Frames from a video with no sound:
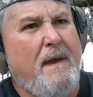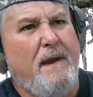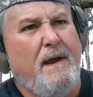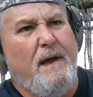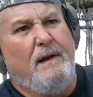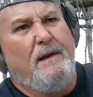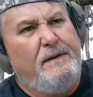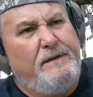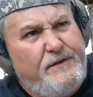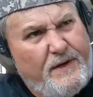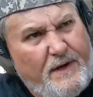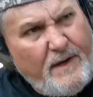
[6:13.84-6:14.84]
Yeah,
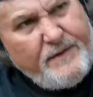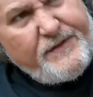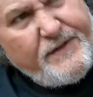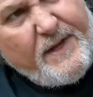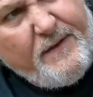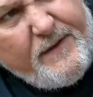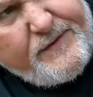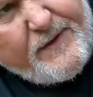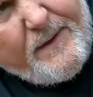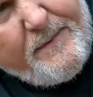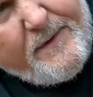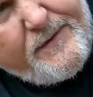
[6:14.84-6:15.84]
let's set this
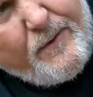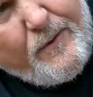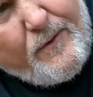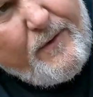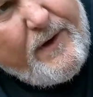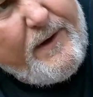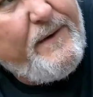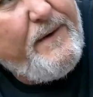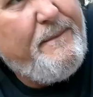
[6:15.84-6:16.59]
up this go around.